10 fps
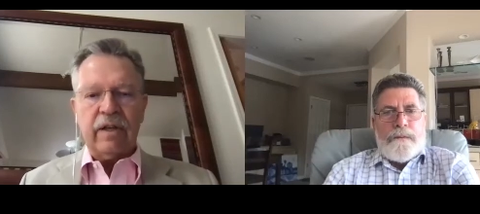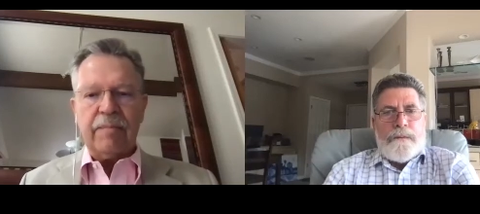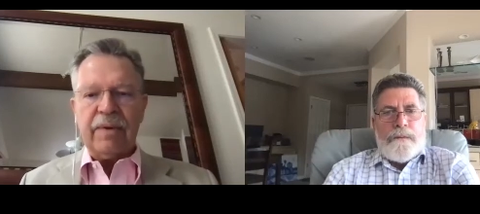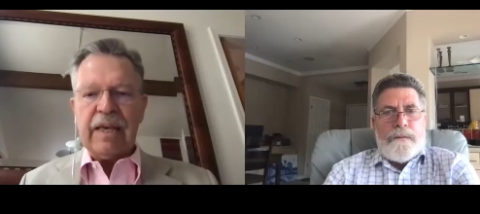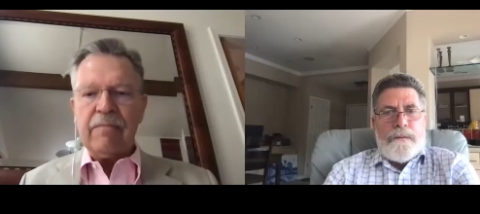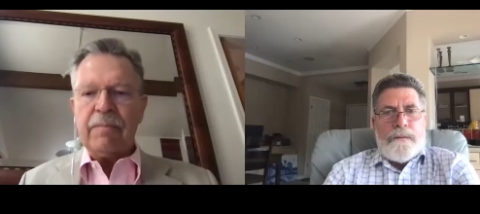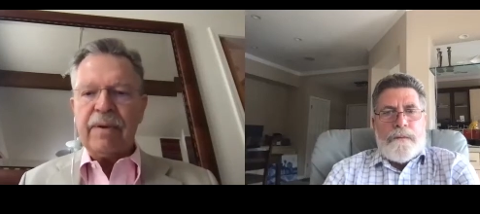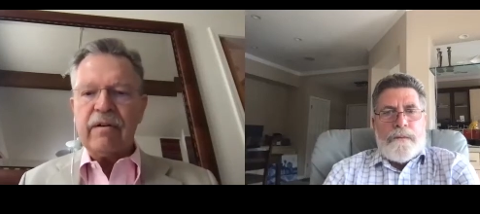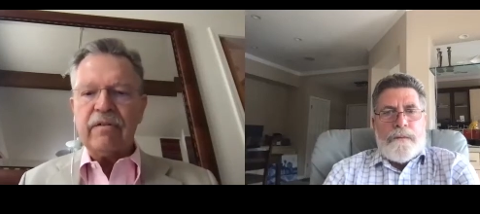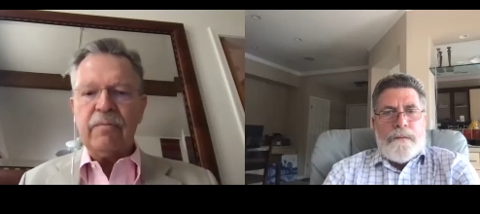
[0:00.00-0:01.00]
Speaker 1: it became
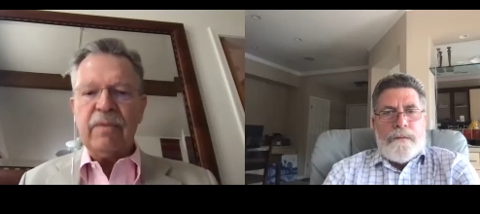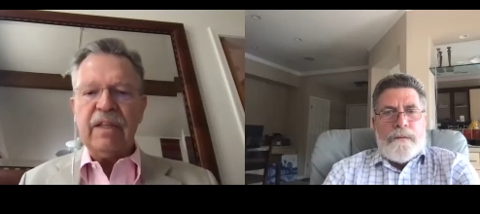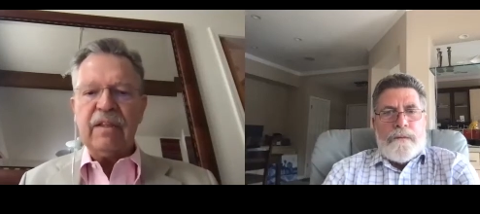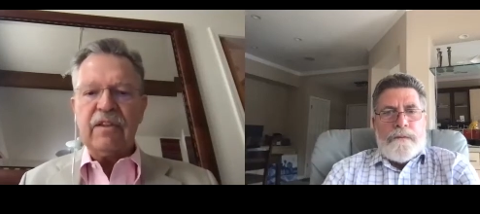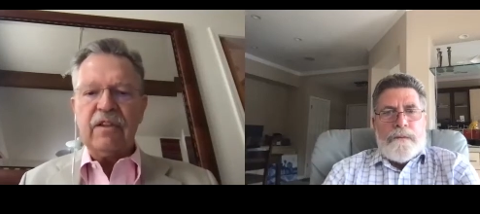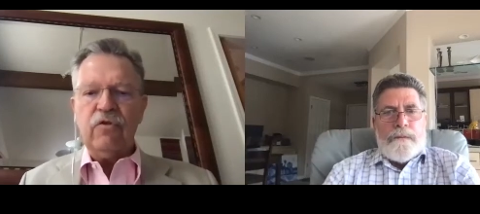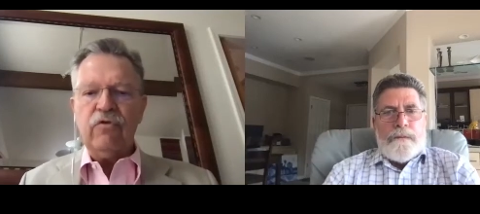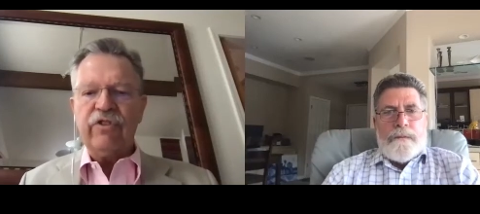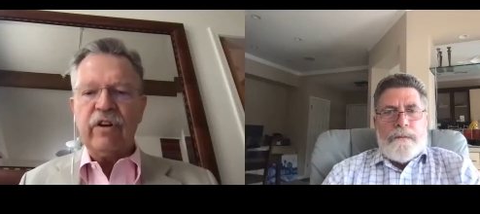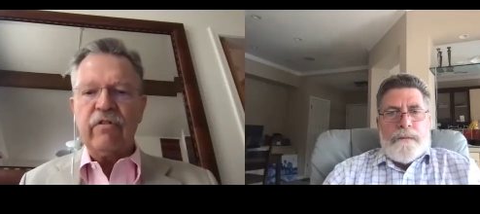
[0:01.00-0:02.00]
apparent to me that the new
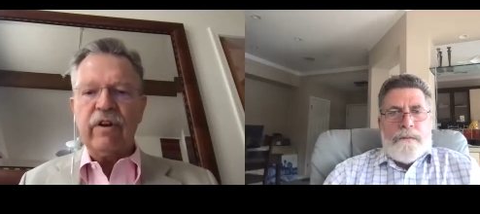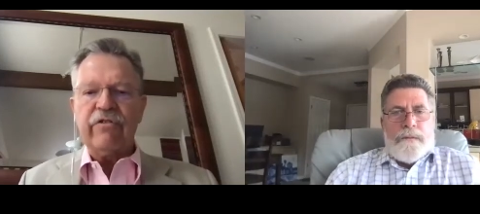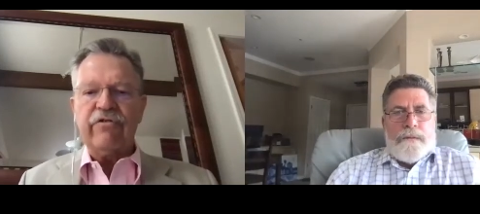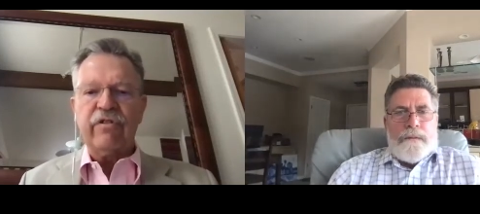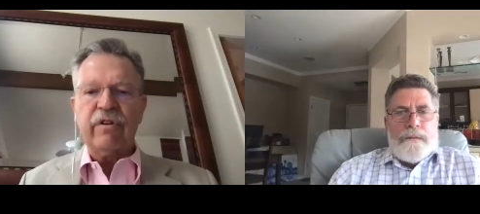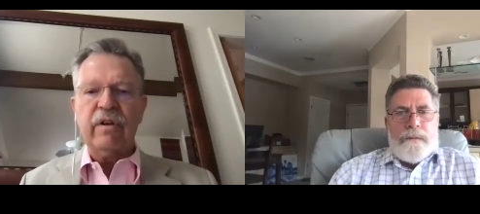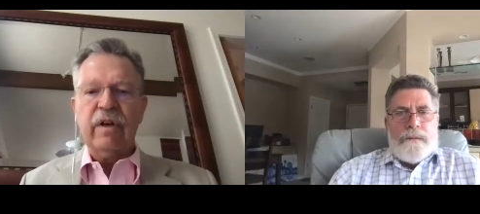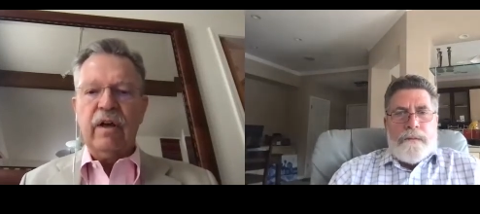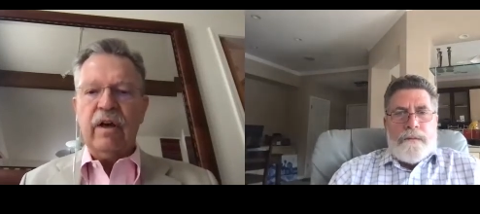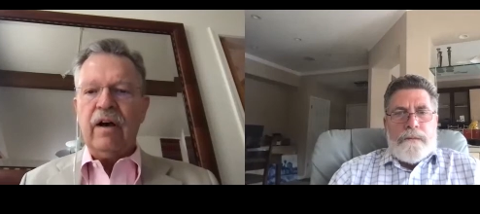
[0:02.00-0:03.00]
generation
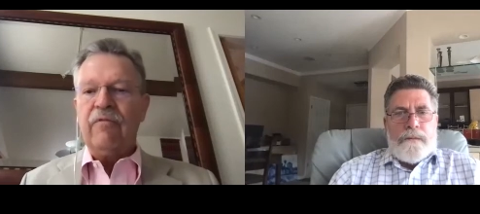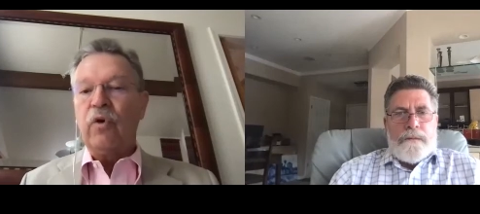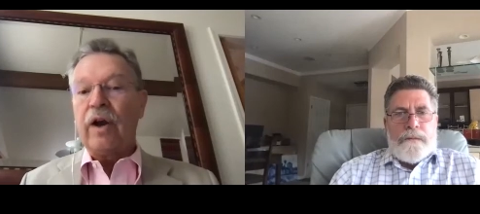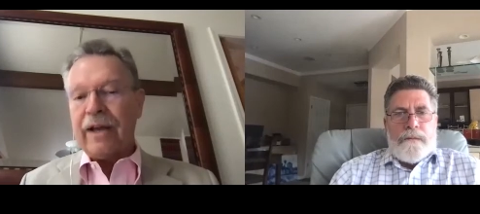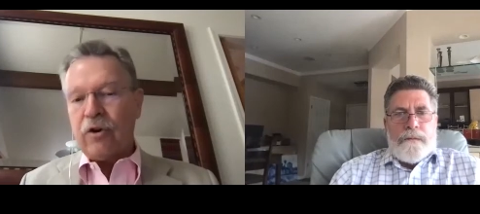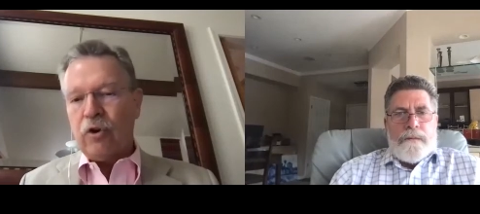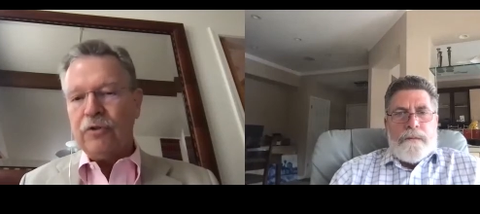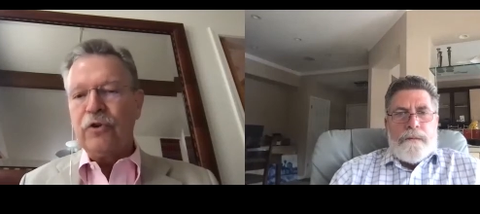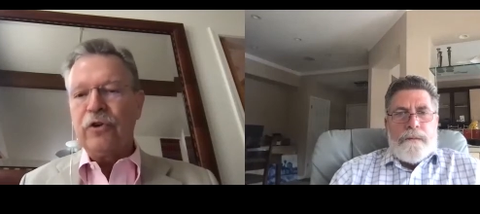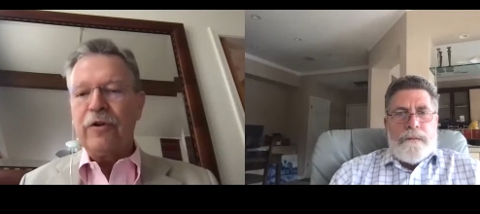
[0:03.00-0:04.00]
of what I call
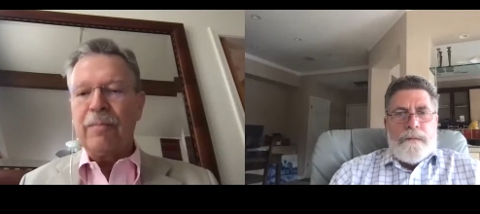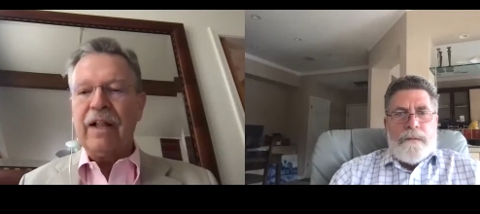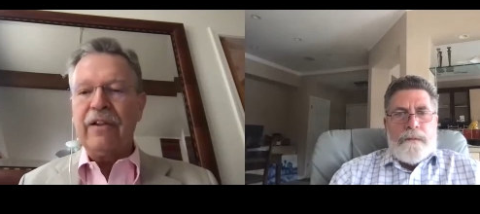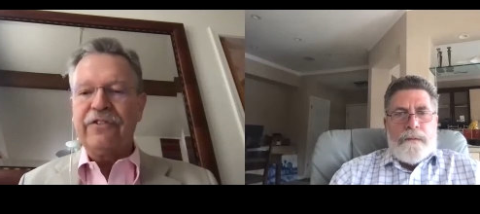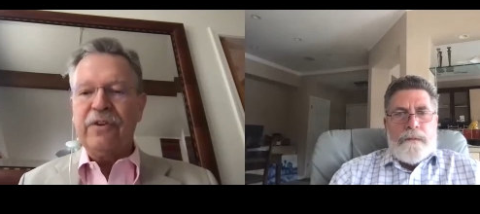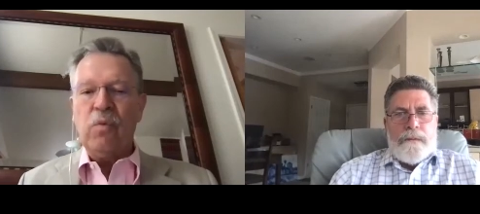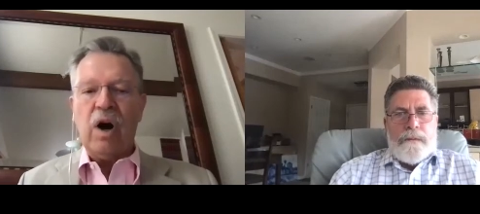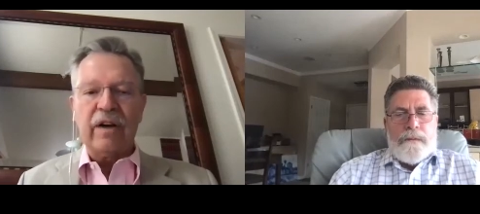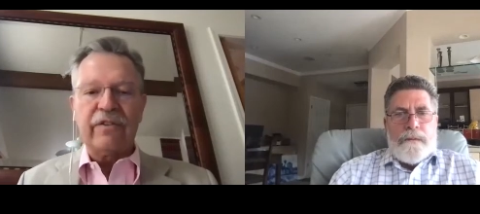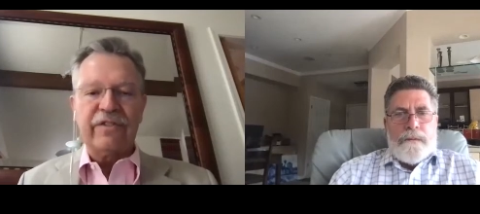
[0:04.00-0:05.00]
nuclear policy
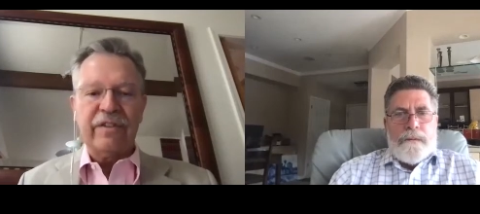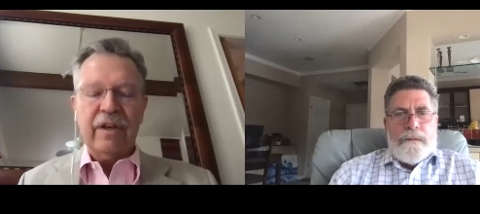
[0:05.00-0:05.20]
wonks